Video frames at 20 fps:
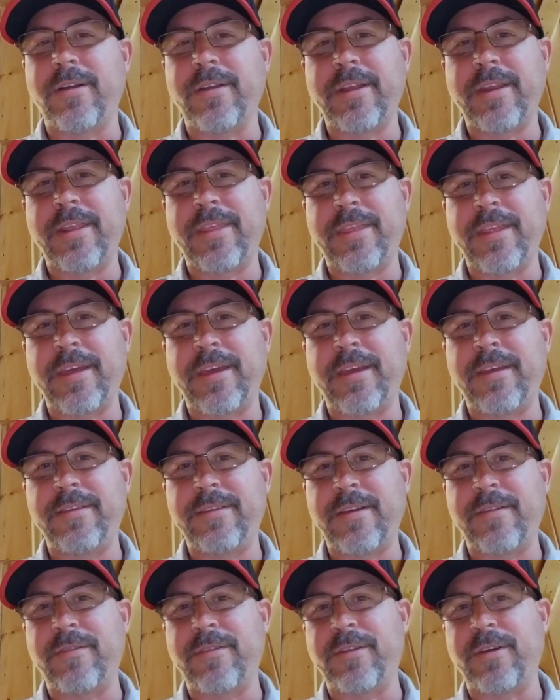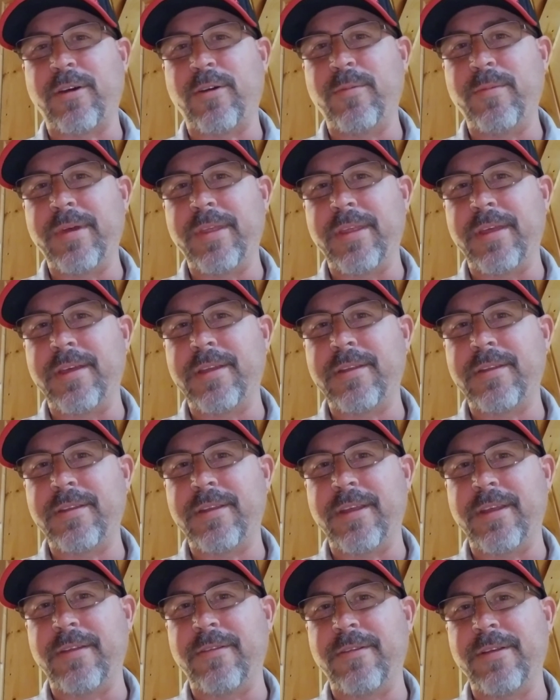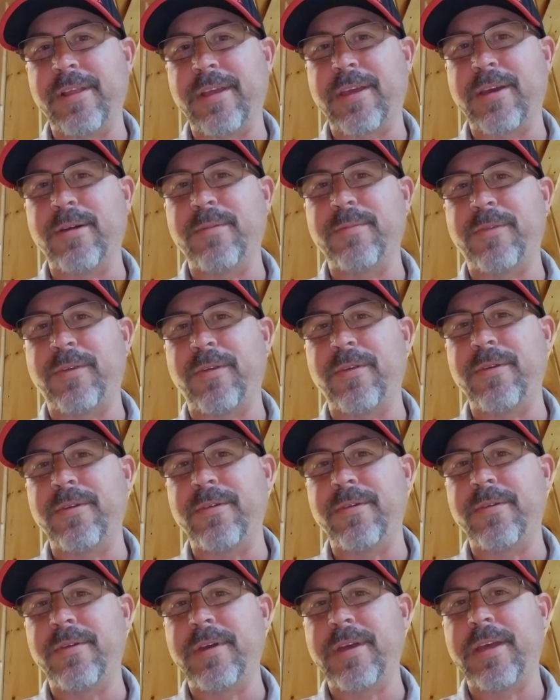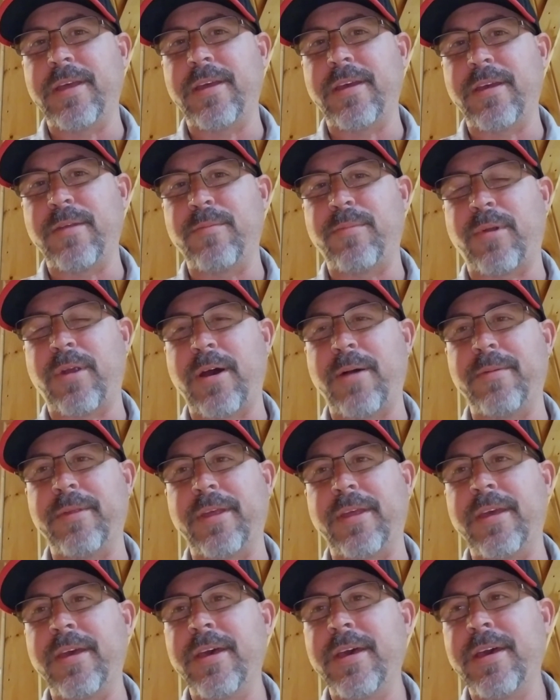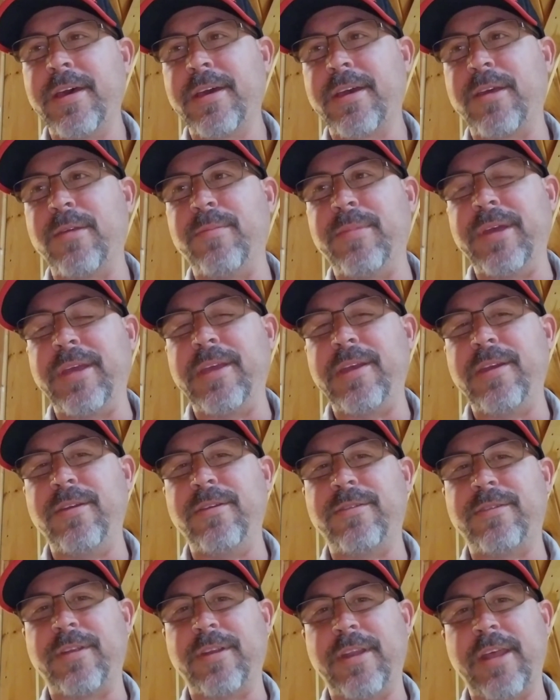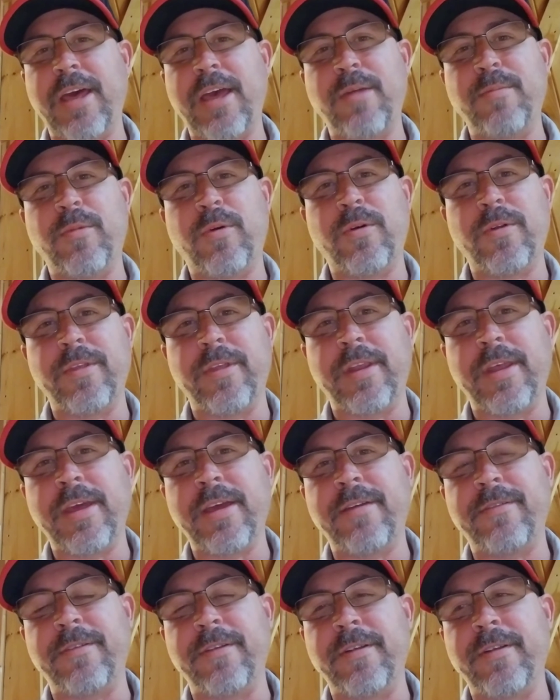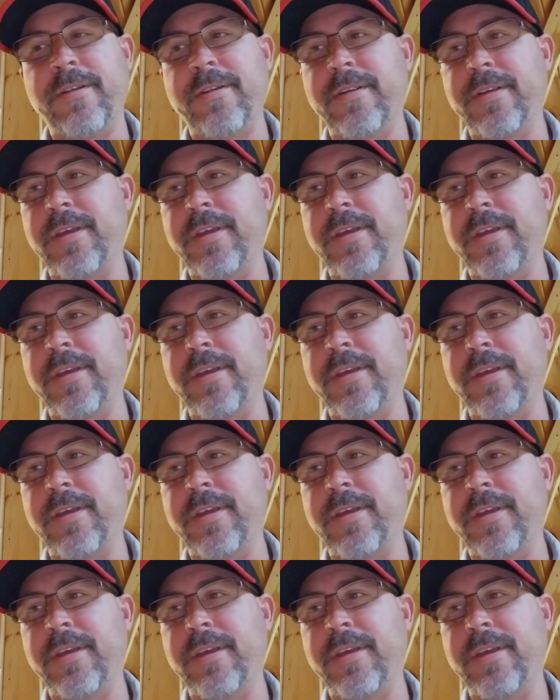anything he's ever told me that didn't really come true, and probably could be used today more than ever.